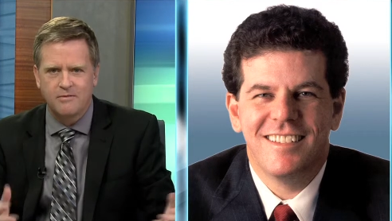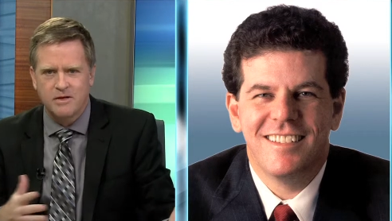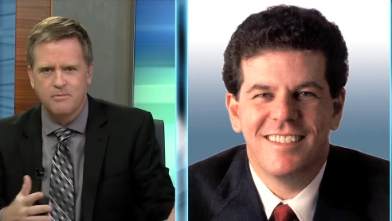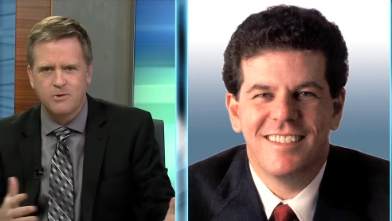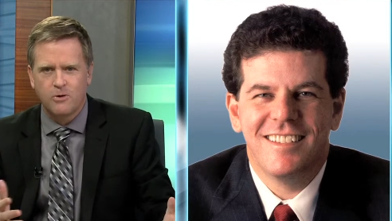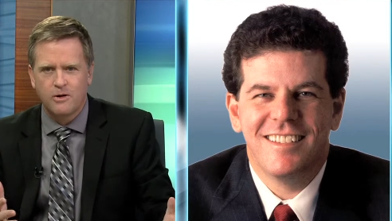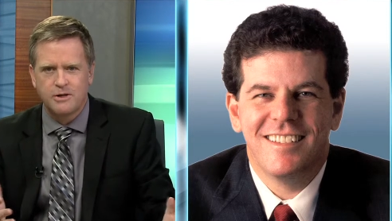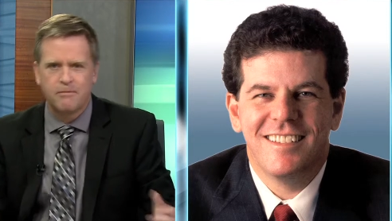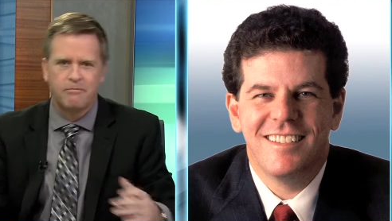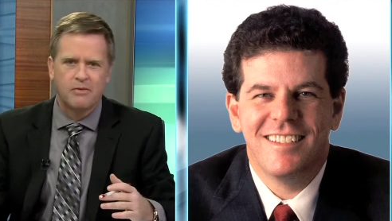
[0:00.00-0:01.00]
Speaker 1: of some
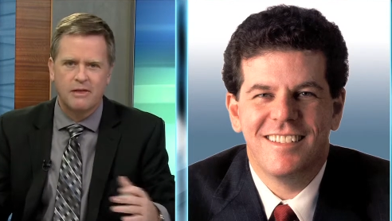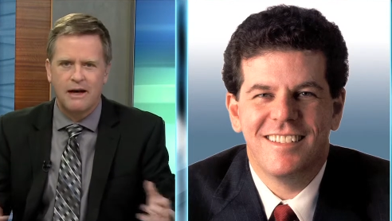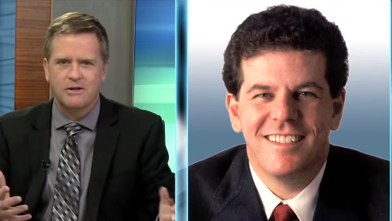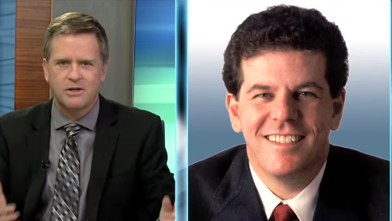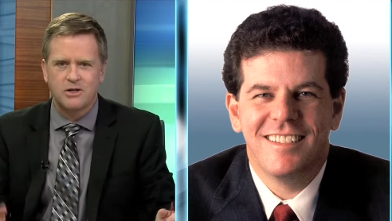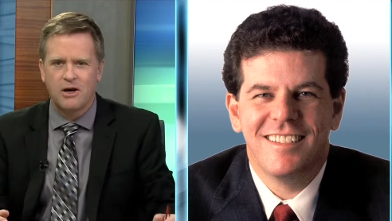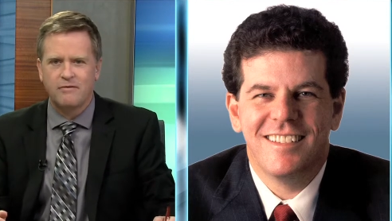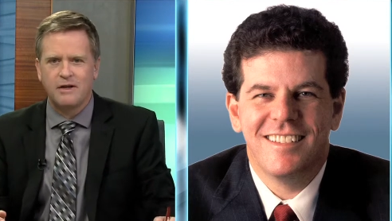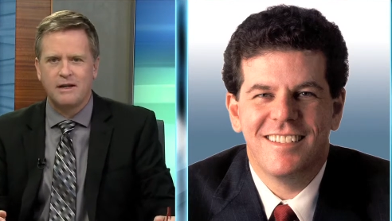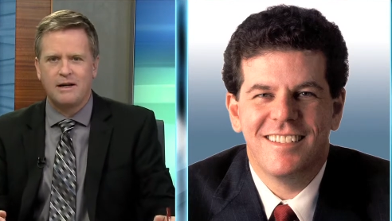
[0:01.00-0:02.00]
sorts. Right. Now it's a
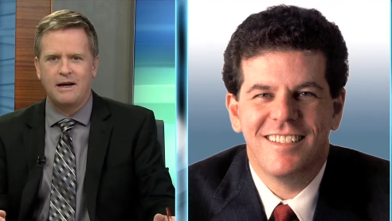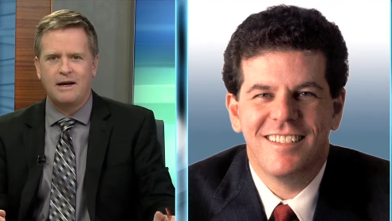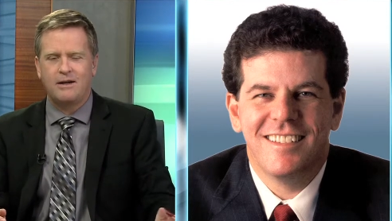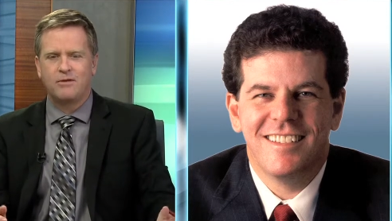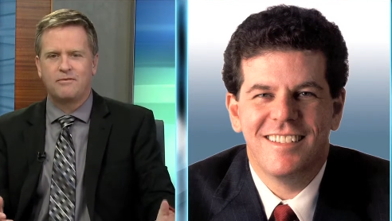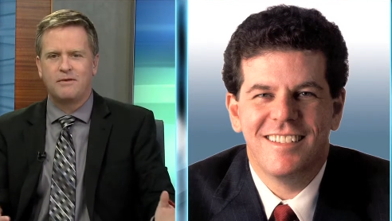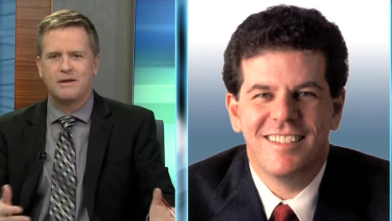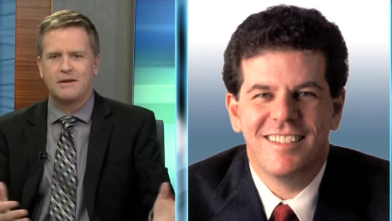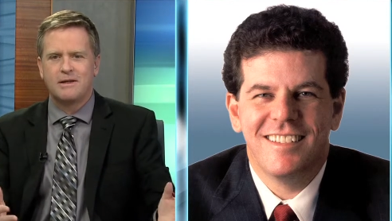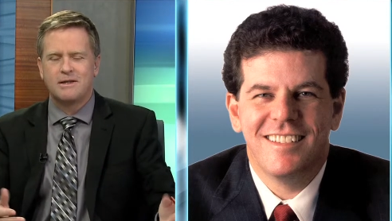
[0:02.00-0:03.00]
soft deadline. I don't know if
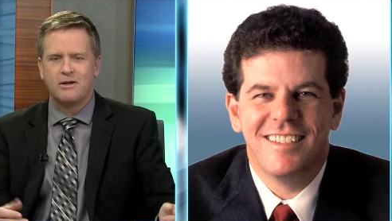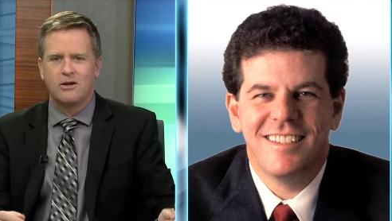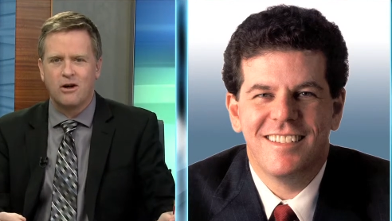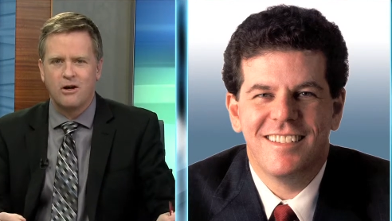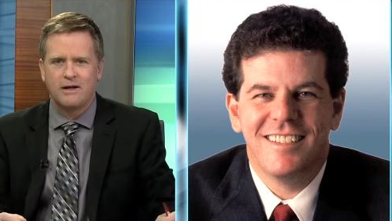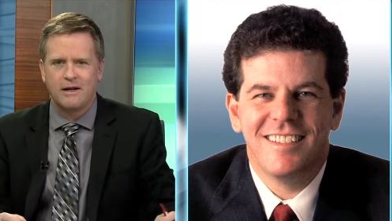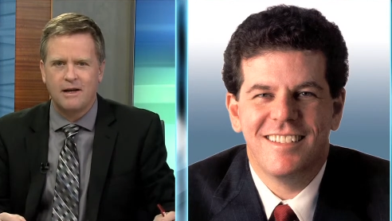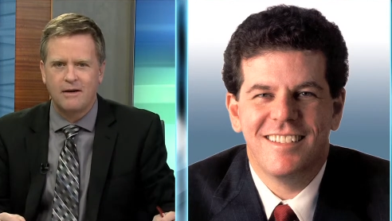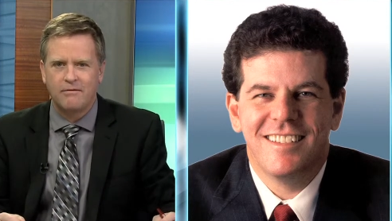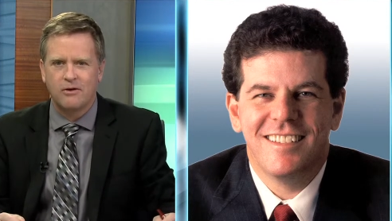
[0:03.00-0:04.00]
it's eh, considered a hard
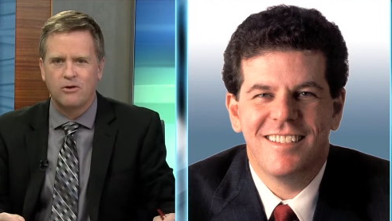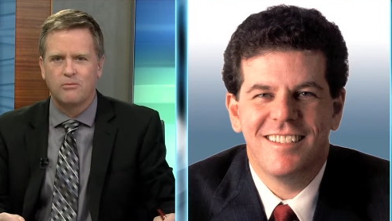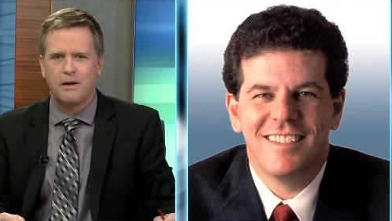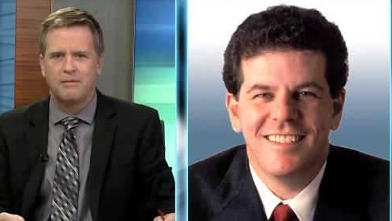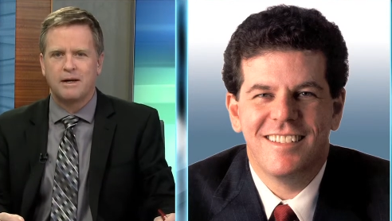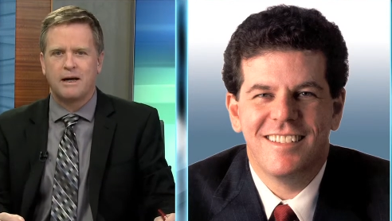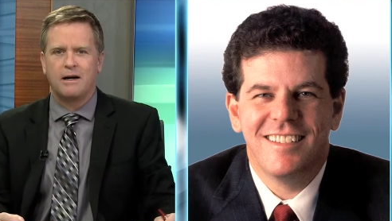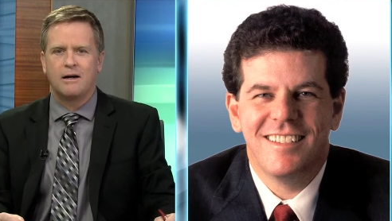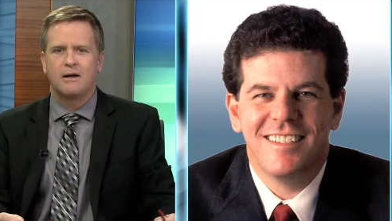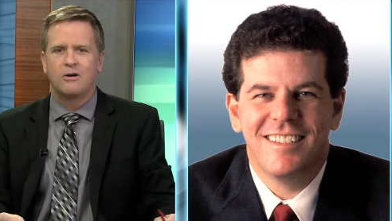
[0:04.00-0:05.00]
deadline for
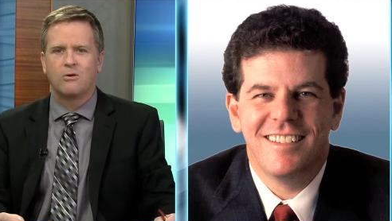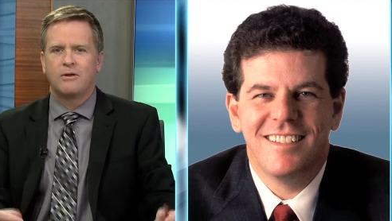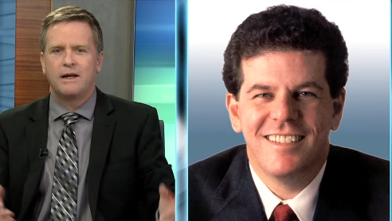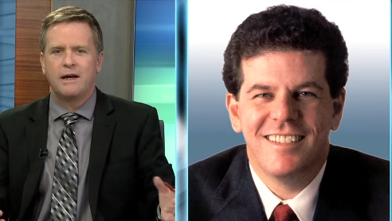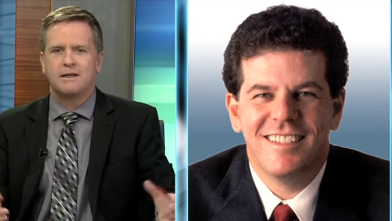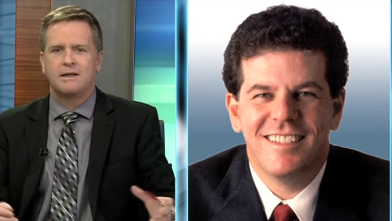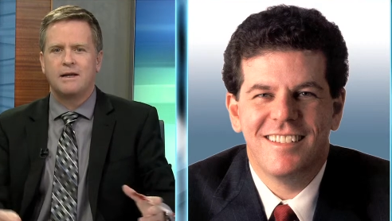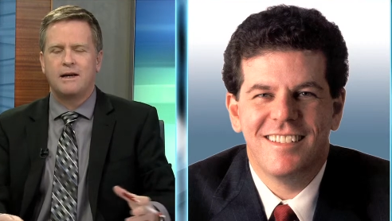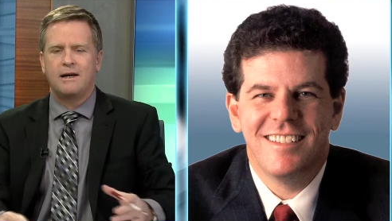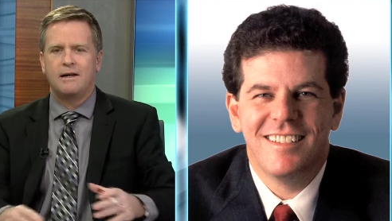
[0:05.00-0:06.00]
Obamacare. There are no the hard ACA.
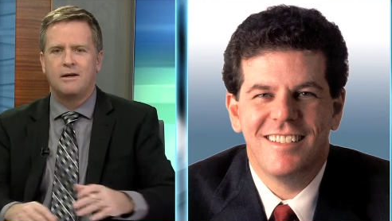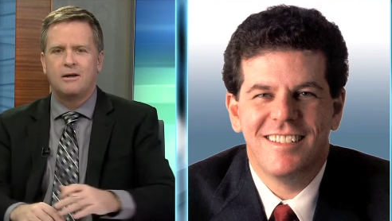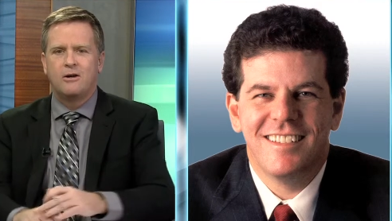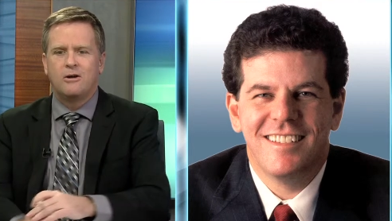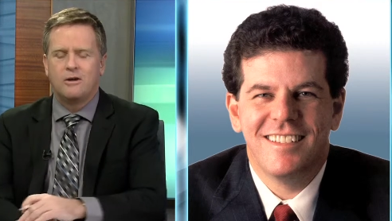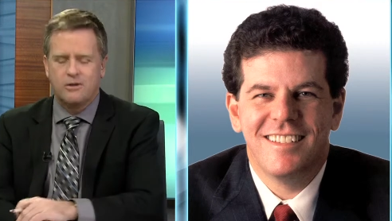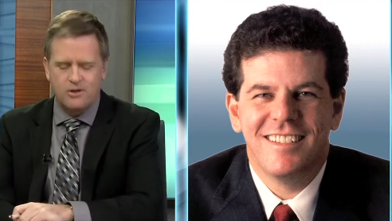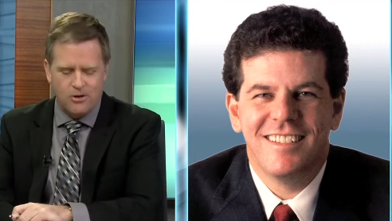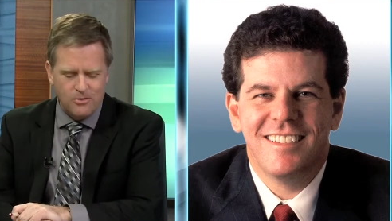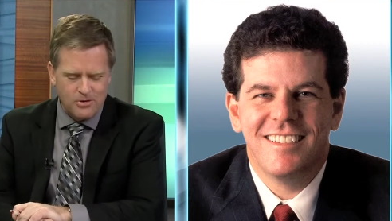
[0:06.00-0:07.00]
deadlines for Obamacare. No.
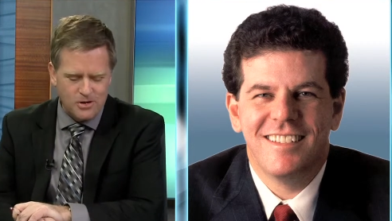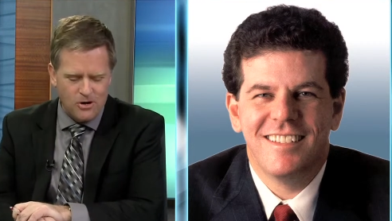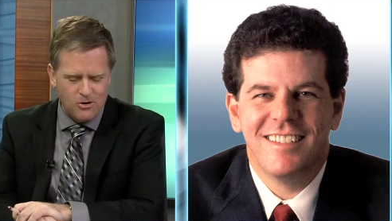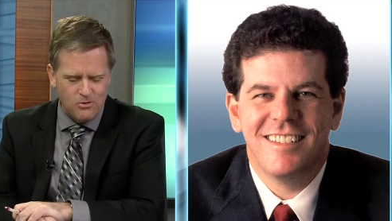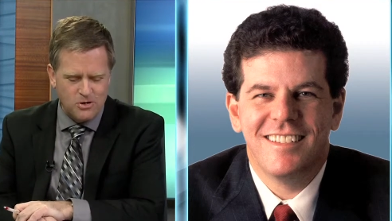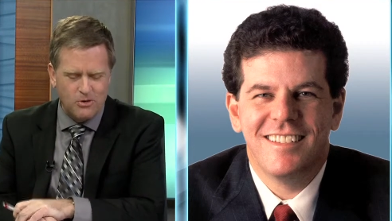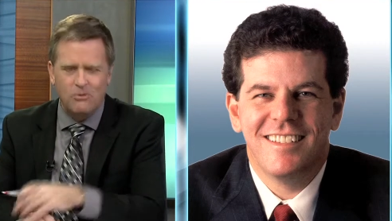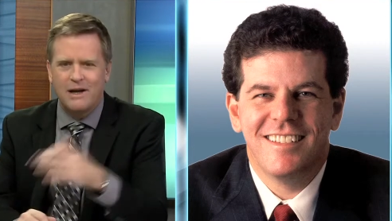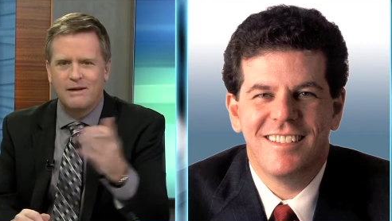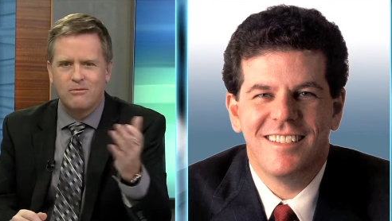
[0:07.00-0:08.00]
So, so, so
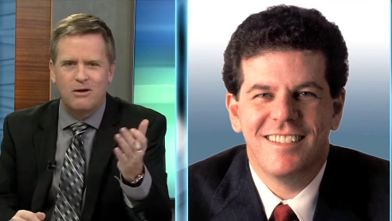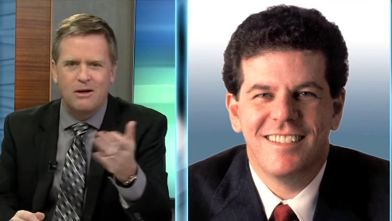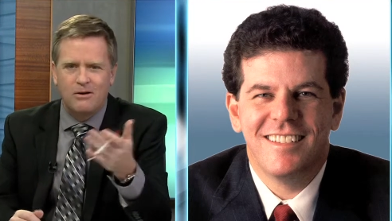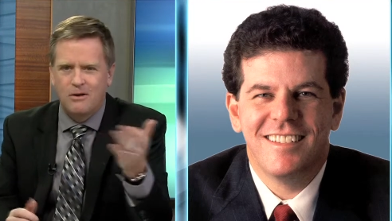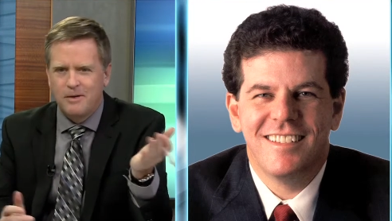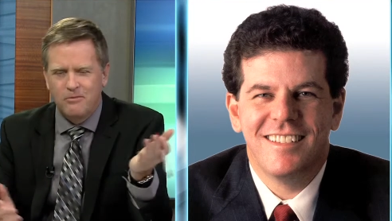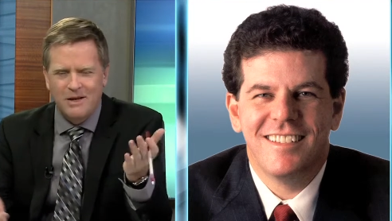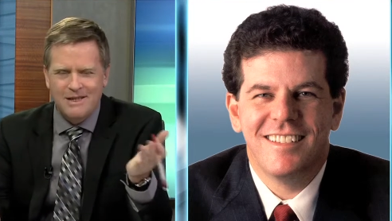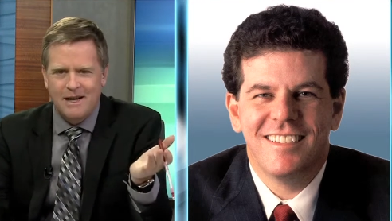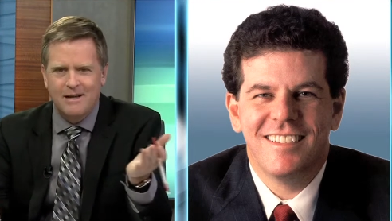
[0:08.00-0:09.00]
what, I mean,
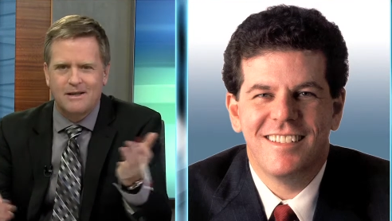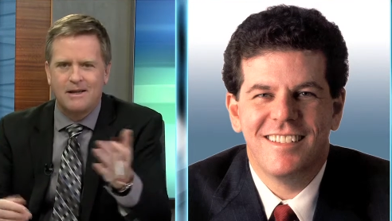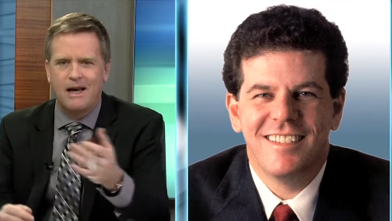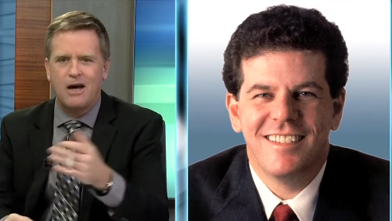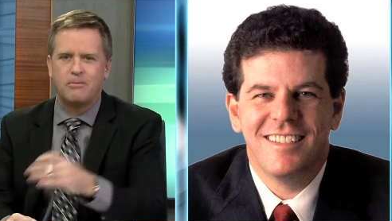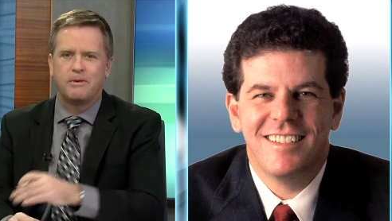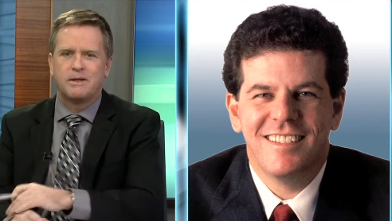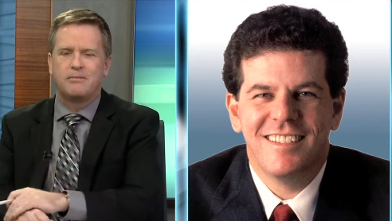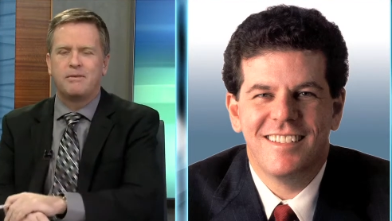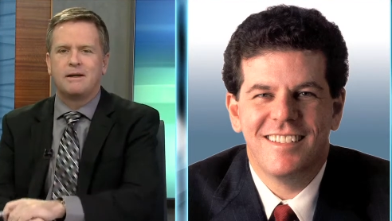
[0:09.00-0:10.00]
what technically
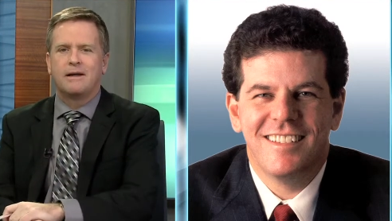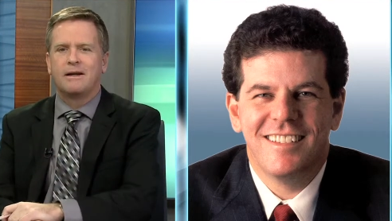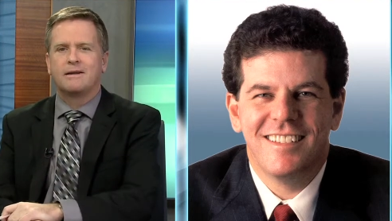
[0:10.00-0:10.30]
happens at midnight